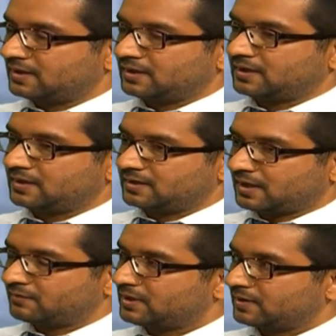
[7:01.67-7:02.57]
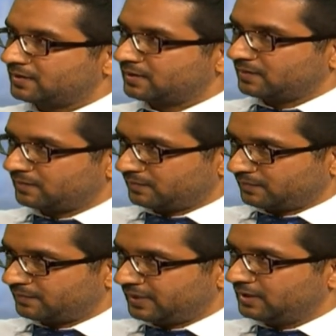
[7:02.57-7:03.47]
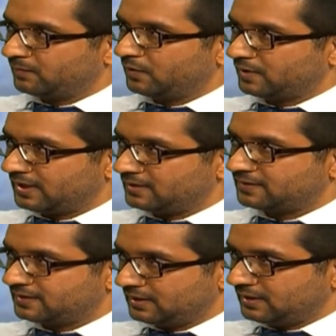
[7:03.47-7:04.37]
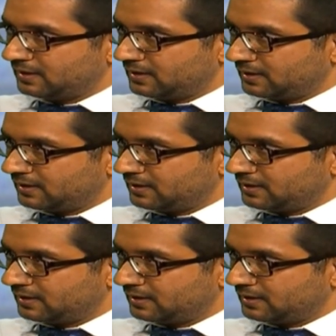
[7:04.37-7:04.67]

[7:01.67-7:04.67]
our peak bone density